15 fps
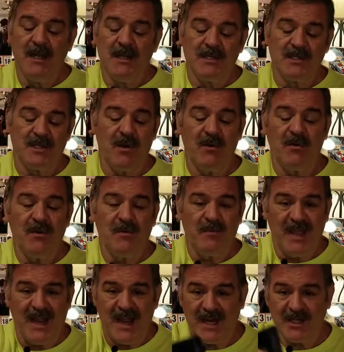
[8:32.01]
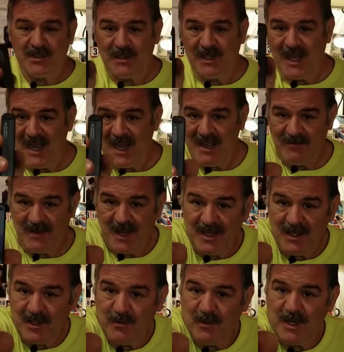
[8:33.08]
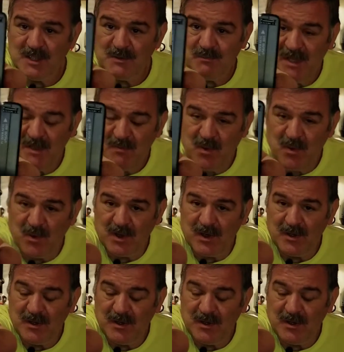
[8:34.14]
So they actually have a USB port